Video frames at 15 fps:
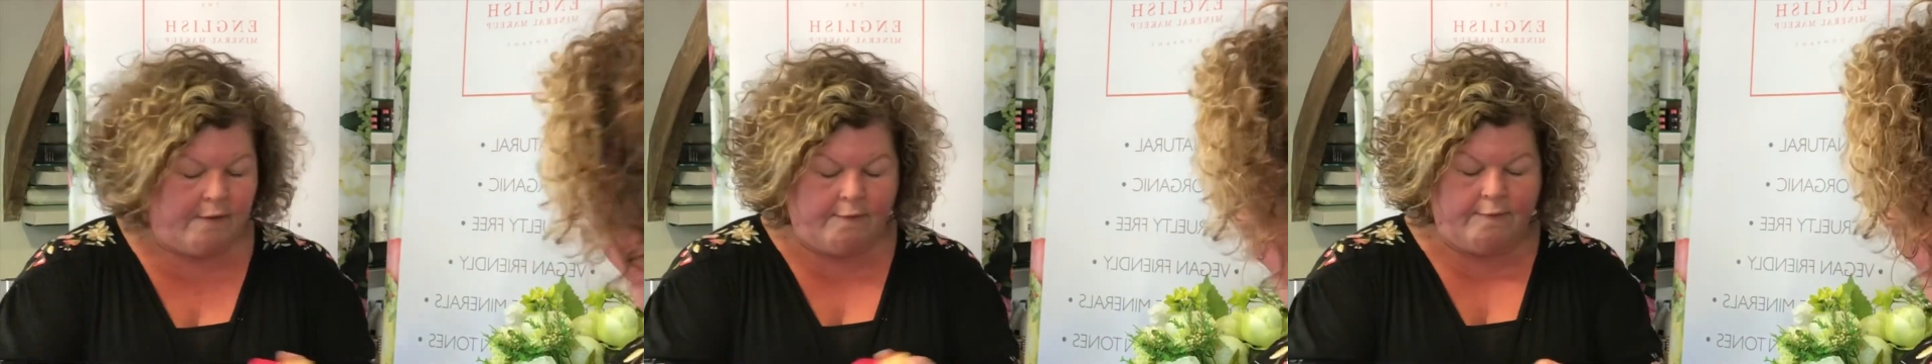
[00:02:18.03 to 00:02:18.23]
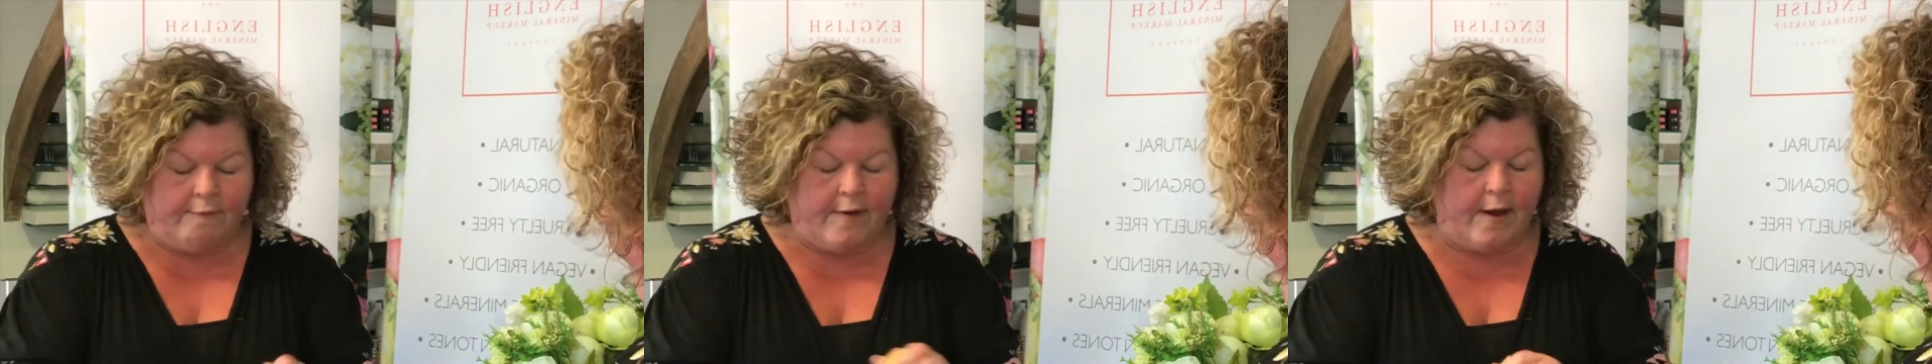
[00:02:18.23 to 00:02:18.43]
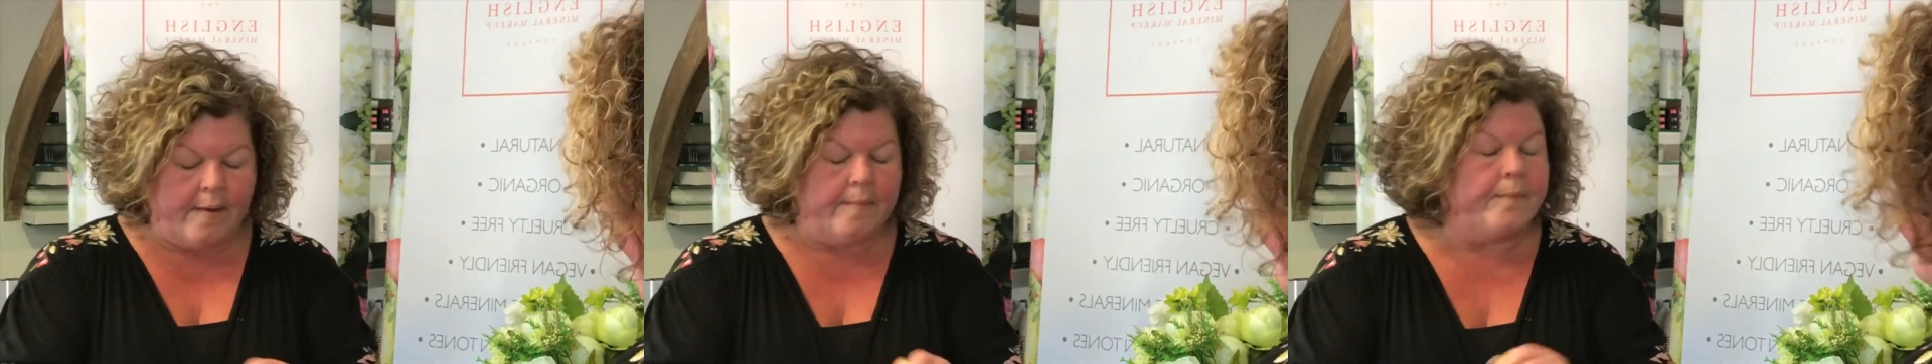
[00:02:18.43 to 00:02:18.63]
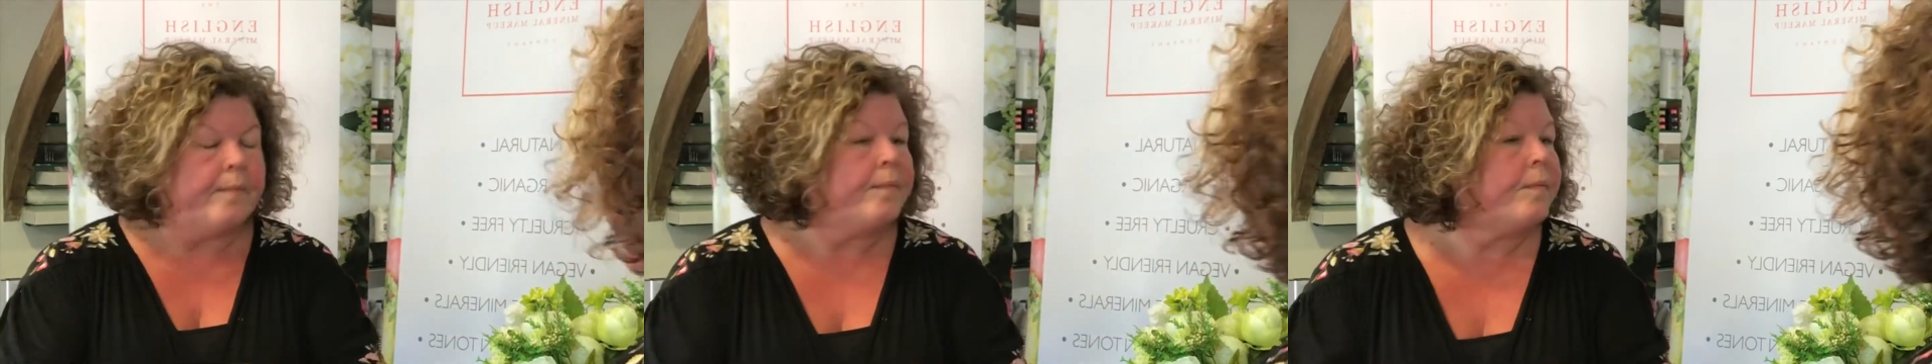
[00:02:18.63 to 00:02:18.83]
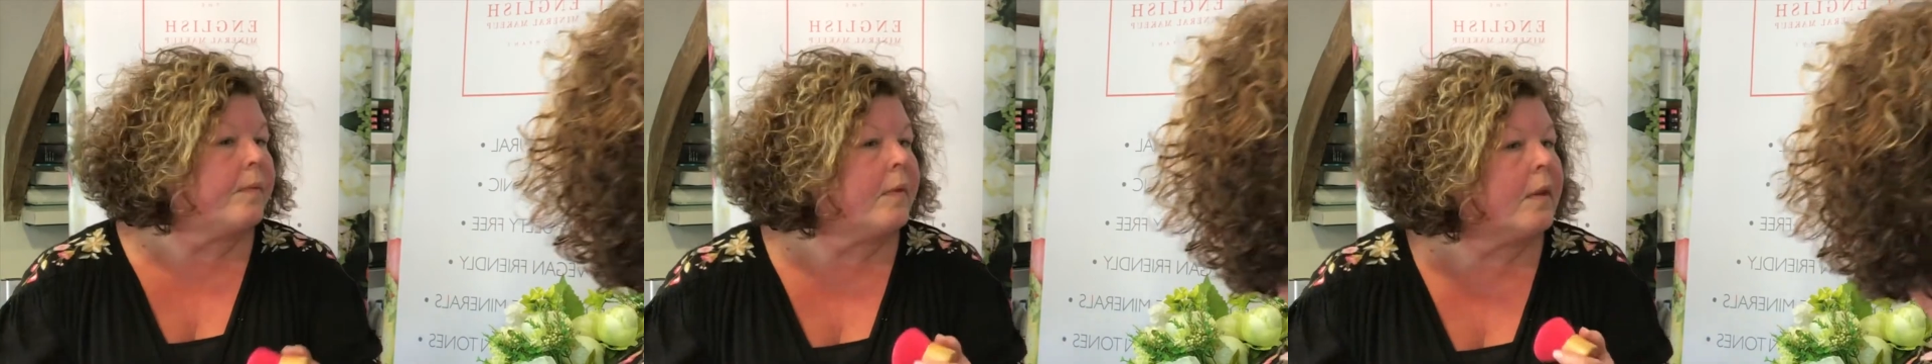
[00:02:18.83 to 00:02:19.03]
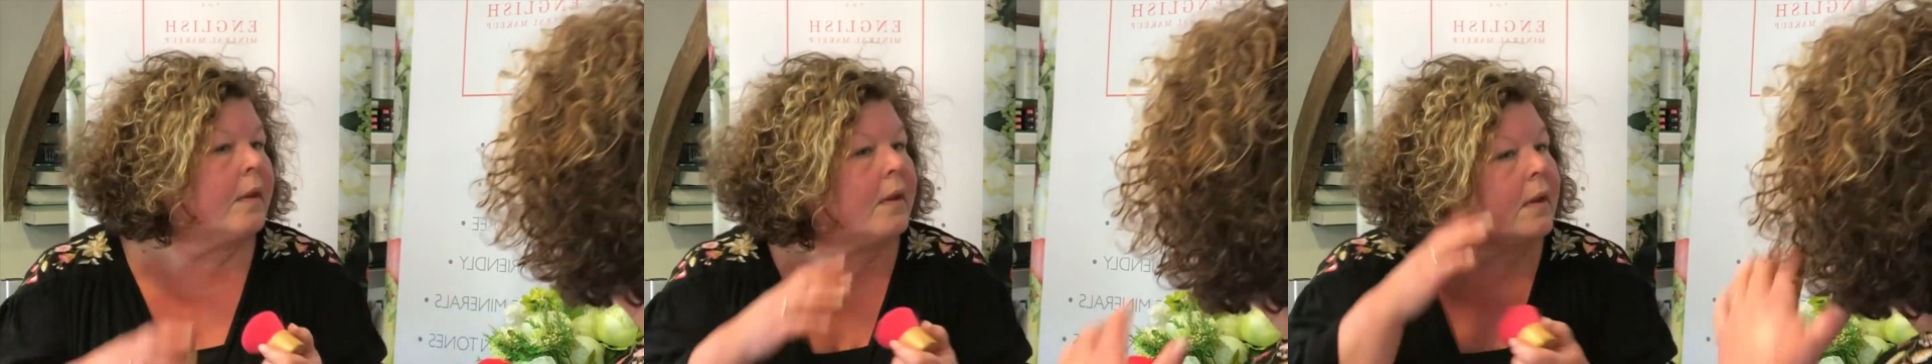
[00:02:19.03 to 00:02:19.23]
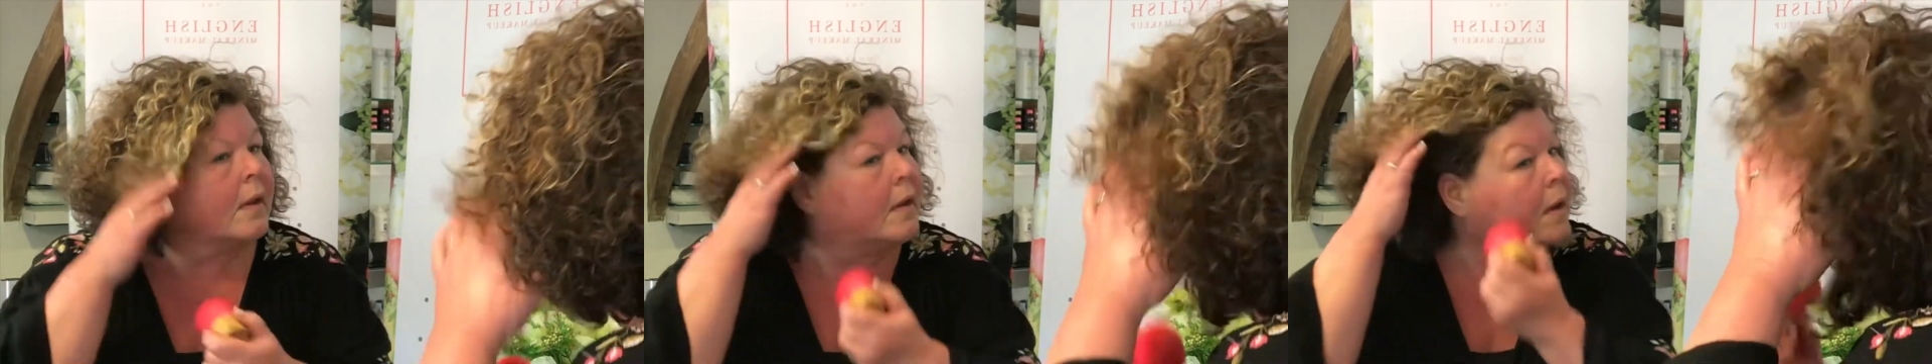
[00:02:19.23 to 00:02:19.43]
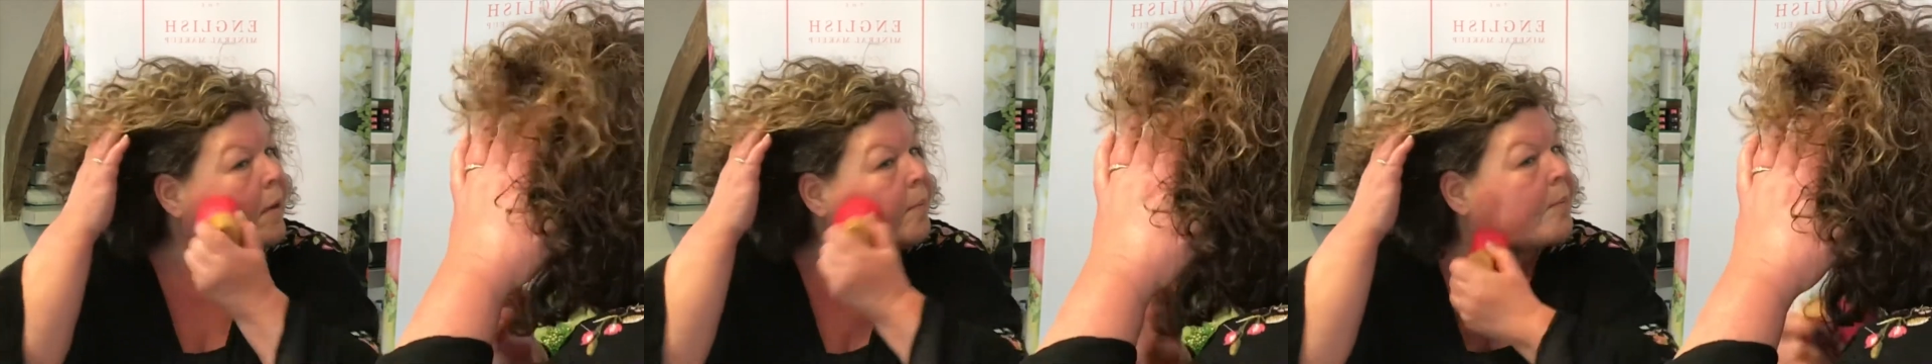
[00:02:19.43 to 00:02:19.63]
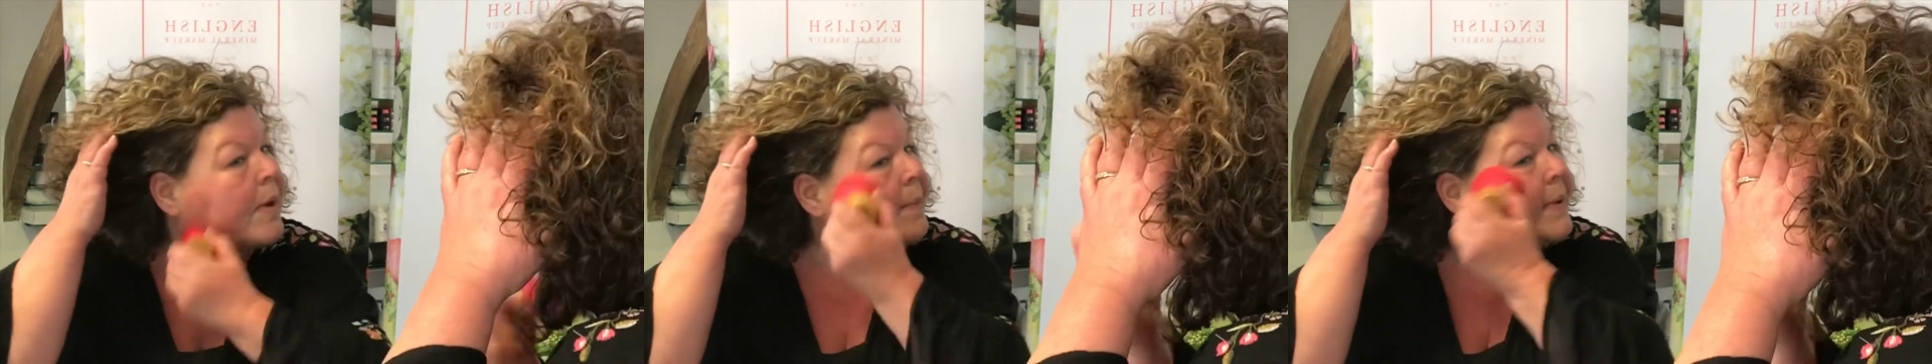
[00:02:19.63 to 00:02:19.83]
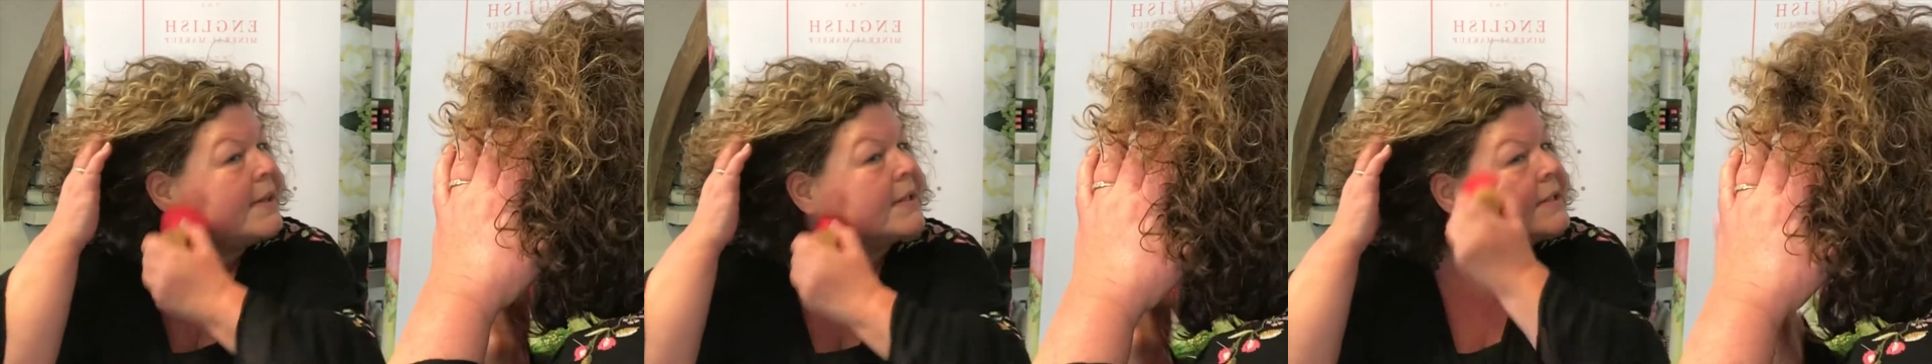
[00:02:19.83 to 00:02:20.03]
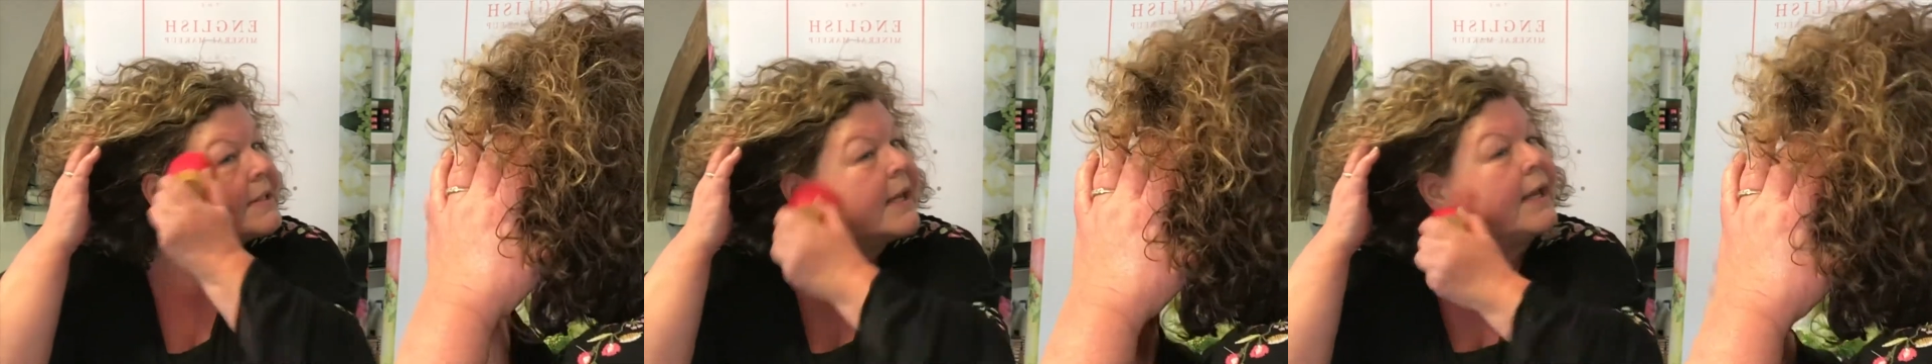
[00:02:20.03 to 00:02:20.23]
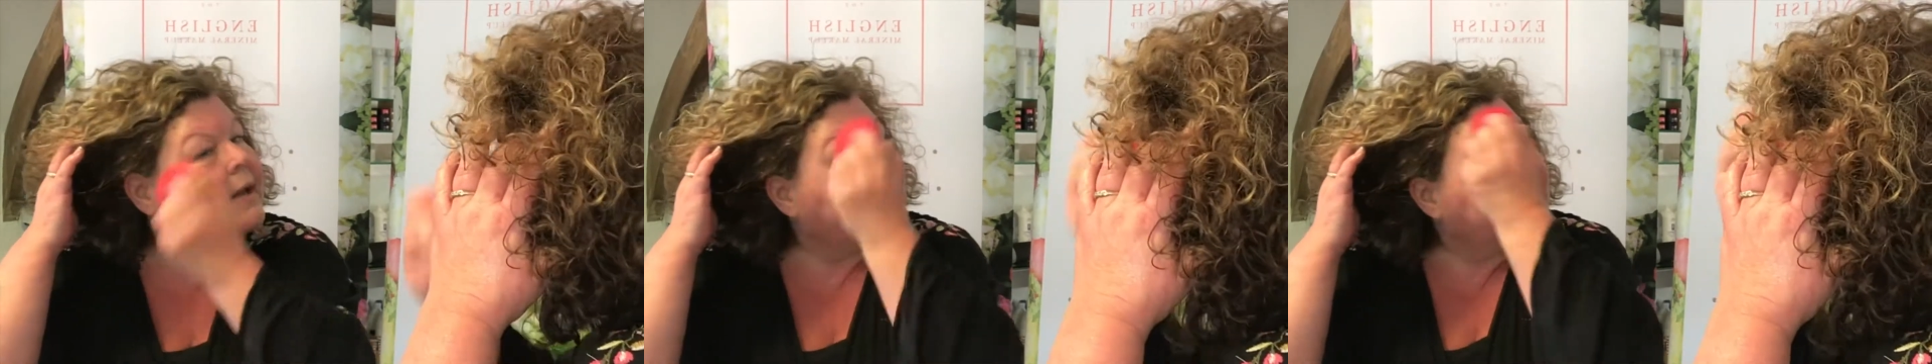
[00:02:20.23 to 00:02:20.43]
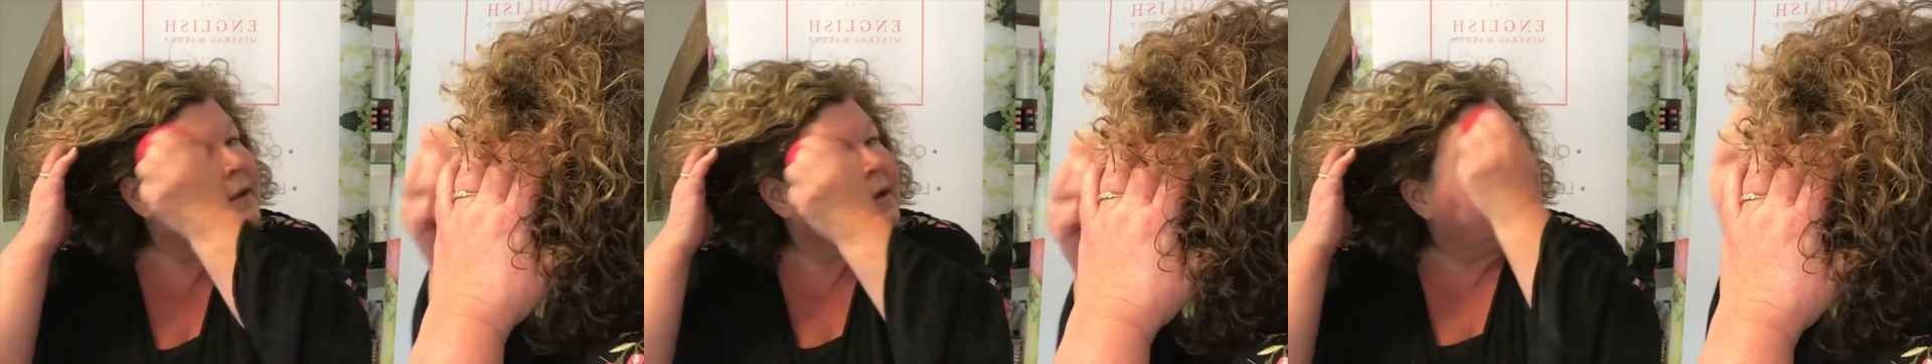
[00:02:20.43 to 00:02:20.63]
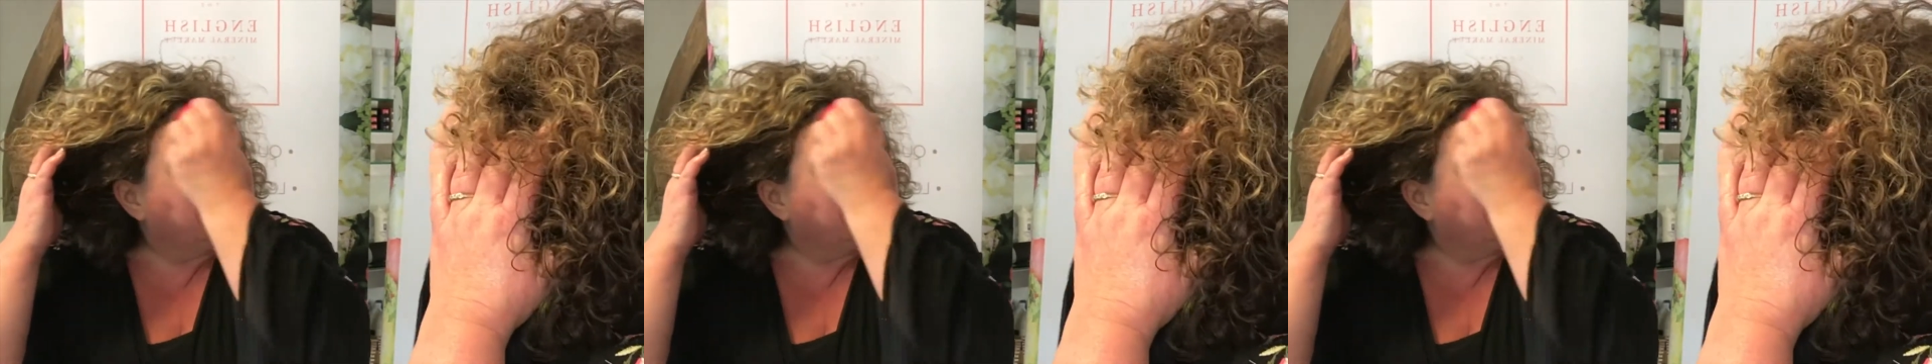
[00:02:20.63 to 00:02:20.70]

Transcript: of prepping the skin.